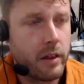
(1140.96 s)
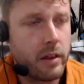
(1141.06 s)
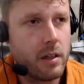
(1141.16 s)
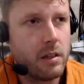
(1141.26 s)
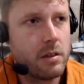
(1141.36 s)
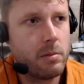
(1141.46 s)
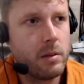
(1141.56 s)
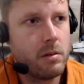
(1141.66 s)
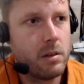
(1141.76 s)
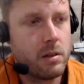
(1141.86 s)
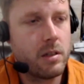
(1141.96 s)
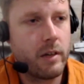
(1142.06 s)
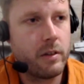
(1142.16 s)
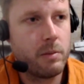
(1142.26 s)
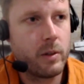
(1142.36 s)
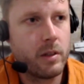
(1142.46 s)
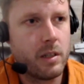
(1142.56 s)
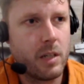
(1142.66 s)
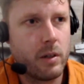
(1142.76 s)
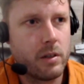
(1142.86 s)
think it's definitely more than
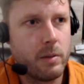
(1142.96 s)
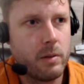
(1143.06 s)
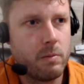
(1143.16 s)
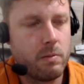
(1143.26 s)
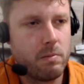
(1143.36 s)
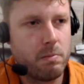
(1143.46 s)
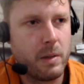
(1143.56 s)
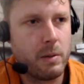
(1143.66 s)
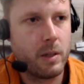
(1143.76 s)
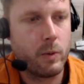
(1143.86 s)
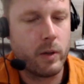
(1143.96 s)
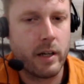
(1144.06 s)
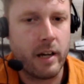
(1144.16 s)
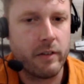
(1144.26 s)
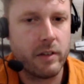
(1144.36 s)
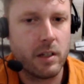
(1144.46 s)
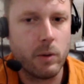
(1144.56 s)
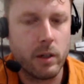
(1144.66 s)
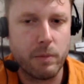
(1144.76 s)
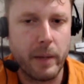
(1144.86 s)
gigawatts, about maybe like 1.5
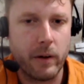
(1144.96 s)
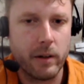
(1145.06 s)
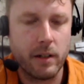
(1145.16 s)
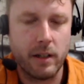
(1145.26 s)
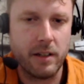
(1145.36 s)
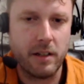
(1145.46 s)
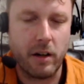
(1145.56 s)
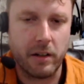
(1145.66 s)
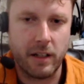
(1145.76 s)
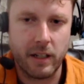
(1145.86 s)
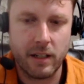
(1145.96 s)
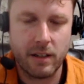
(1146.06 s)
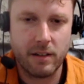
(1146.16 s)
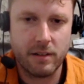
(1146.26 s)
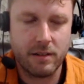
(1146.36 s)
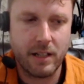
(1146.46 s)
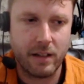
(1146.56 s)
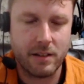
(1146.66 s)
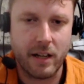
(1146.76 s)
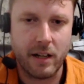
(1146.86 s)
gigawatts of power and on like,
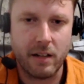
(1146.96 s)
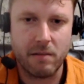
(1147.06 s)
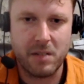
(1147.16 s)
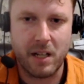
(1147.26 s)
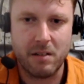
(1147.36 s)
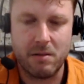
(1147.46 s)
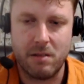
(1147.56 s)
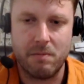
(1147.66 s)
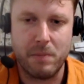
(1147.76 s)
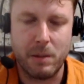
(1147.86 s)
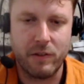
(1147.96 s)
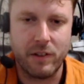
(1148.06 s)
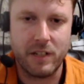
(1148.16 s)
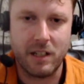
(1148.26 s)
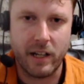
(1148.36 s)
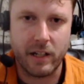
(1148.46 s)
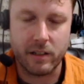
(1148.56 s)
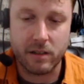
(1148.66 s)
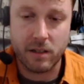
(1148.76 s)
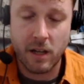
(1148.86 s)
10 to maybe 15
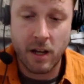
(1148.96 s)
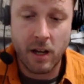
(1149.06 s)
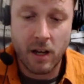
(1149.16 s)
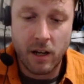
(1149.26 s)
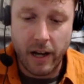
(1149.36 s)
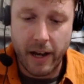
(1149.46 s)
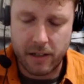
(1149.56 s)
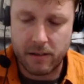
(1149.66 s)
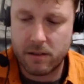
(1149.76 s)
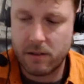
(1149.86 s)
acres. And